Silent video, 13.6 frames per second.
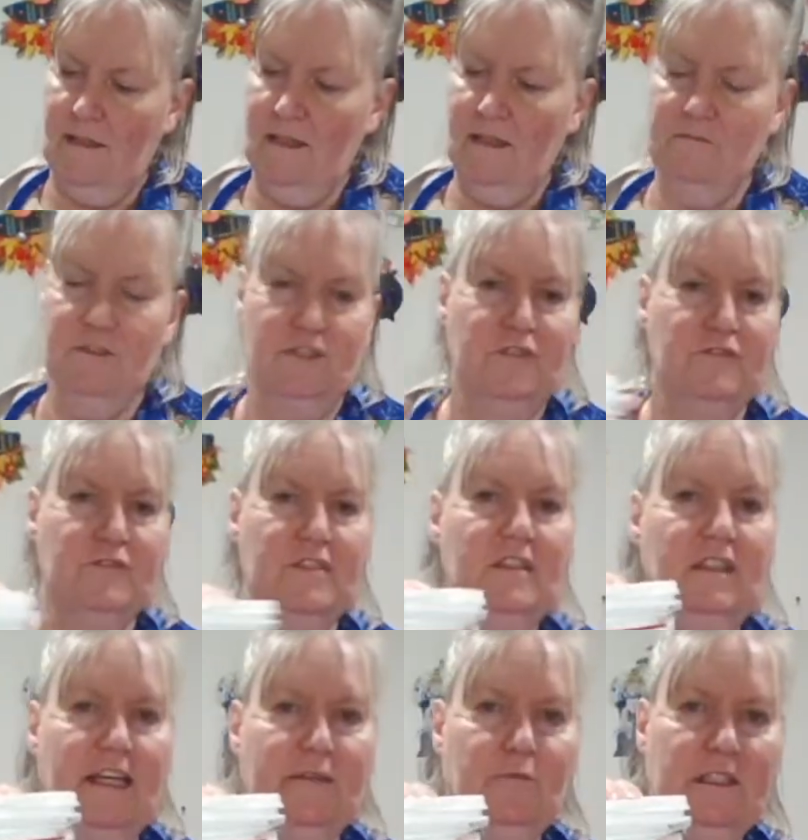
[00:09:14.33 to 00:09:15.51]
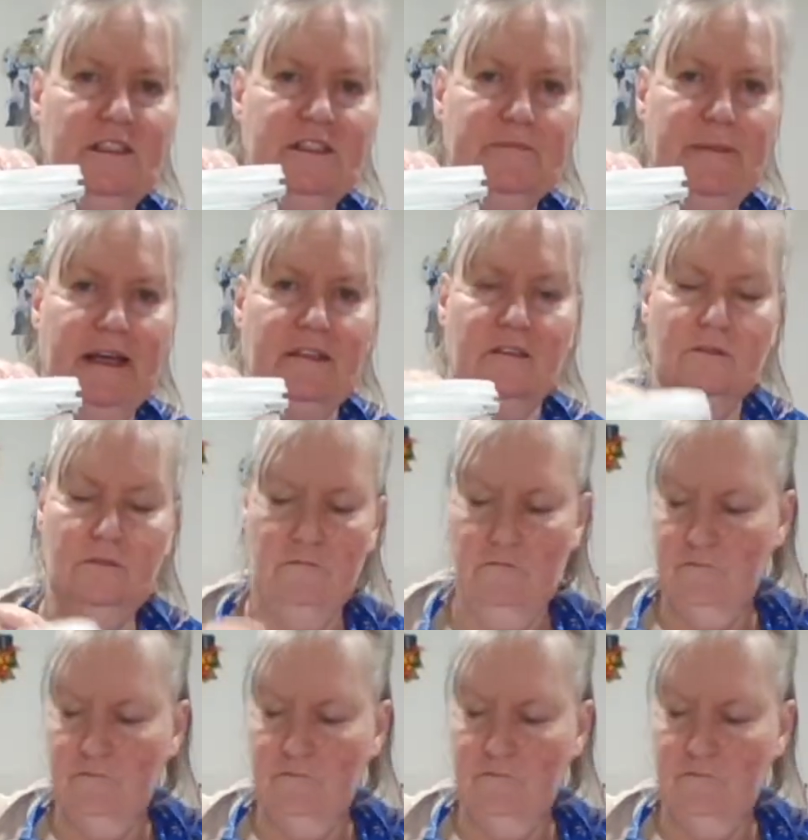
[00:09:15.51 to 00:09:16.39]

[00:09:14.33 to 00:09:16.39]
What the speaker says: I'm just using lightweight spackle.